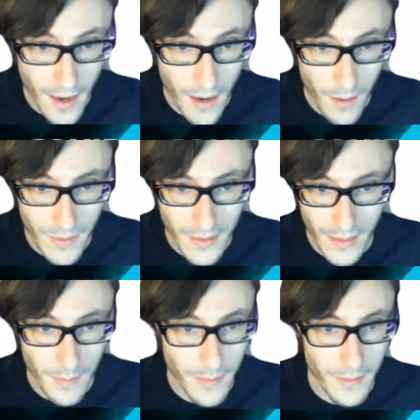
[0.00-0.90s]
when did
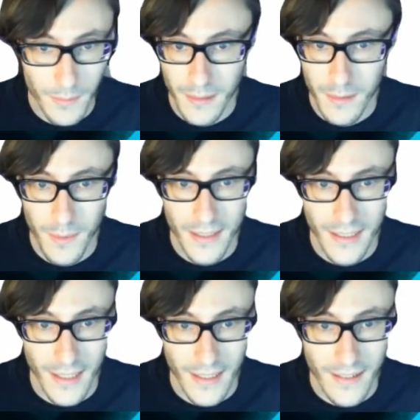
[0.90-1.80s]
it come out? Where's the
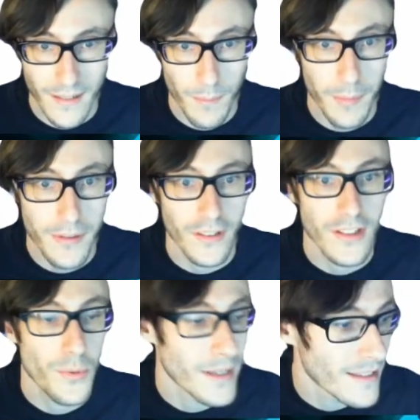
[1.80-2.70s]
date? Published on the
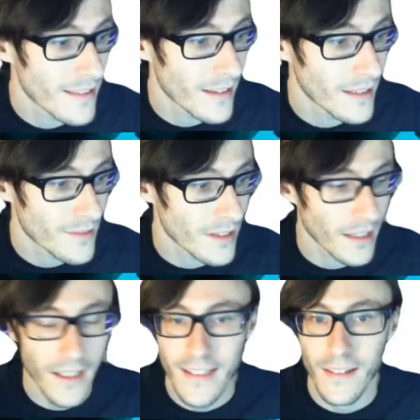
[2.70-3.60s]
23rd of
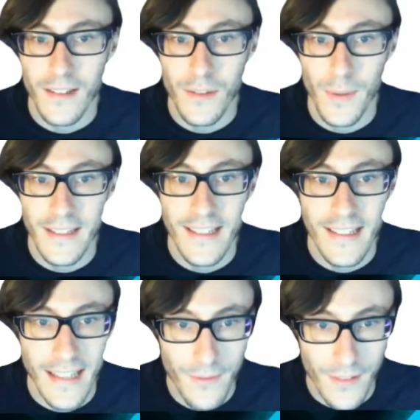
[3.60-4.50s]
July. It's now the
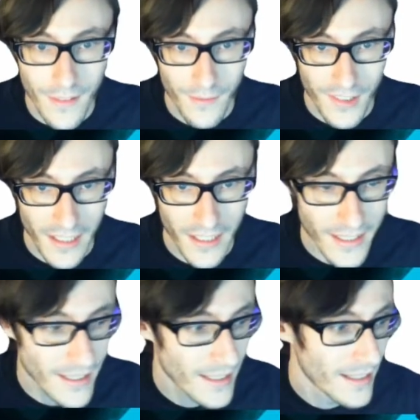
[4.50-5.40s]
27th of
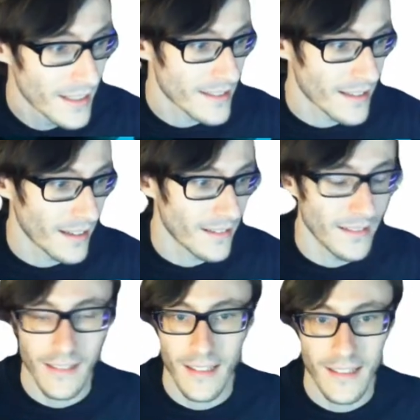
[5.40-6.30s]
July. So
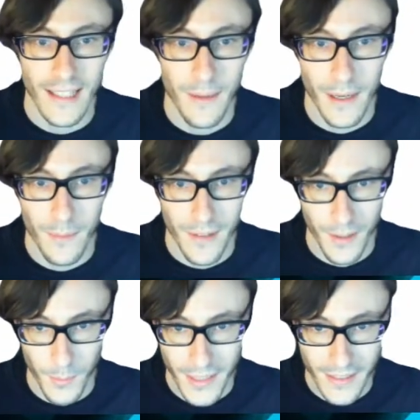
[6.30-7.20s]
this came out within
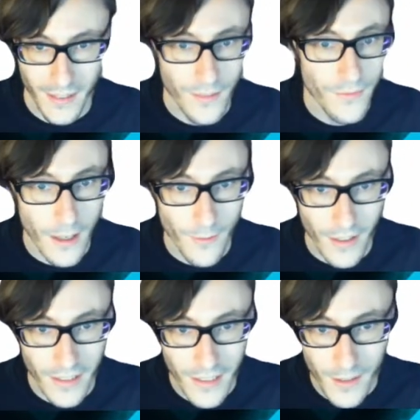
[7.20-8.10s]
a week. So it's very,
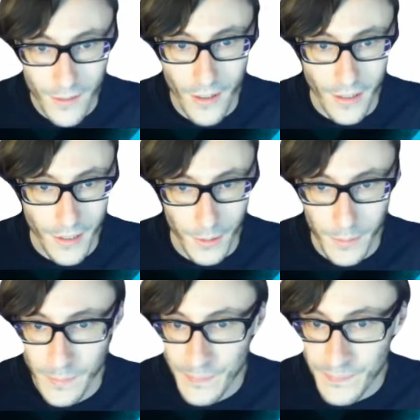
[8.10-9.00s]
very new, very
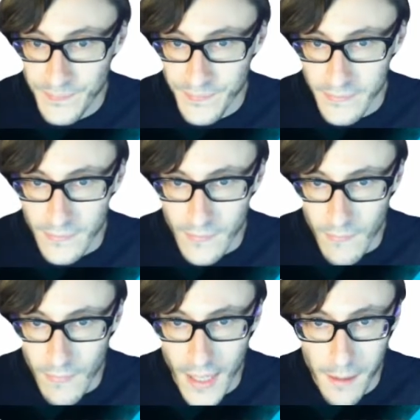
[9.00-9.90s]
cool.
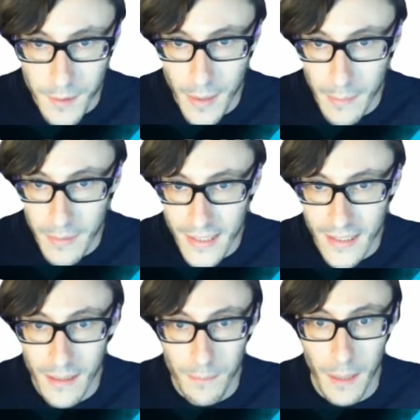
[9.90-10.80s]
It was
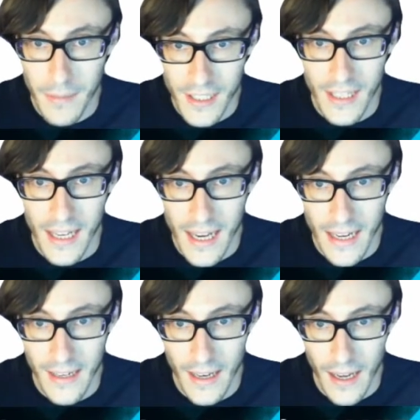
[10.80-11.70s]
published in